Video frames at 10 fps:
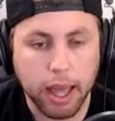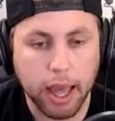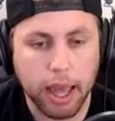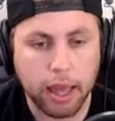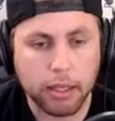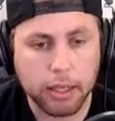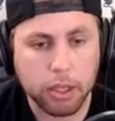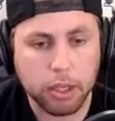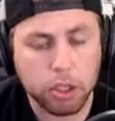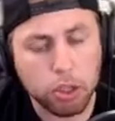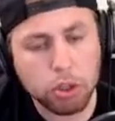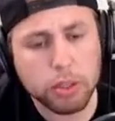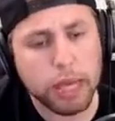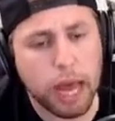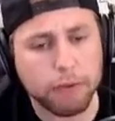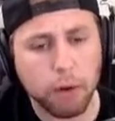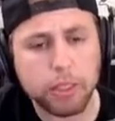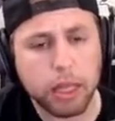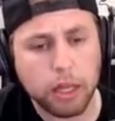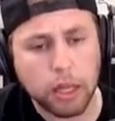And usually I've
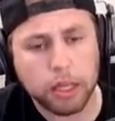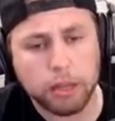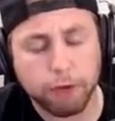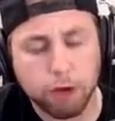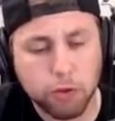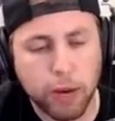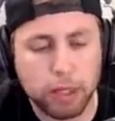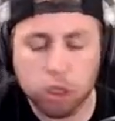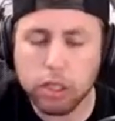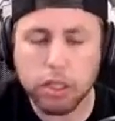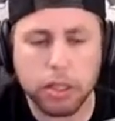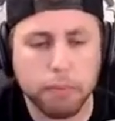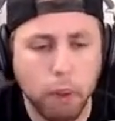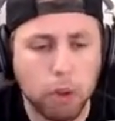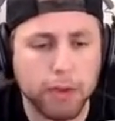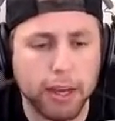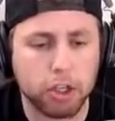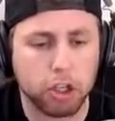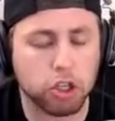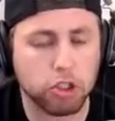always kind of thought like the first round, most
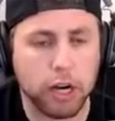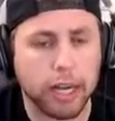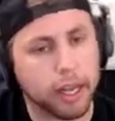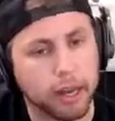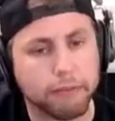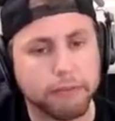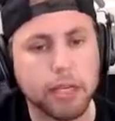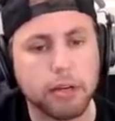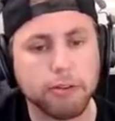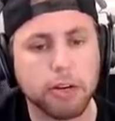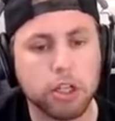fighters are just trying to get a feel for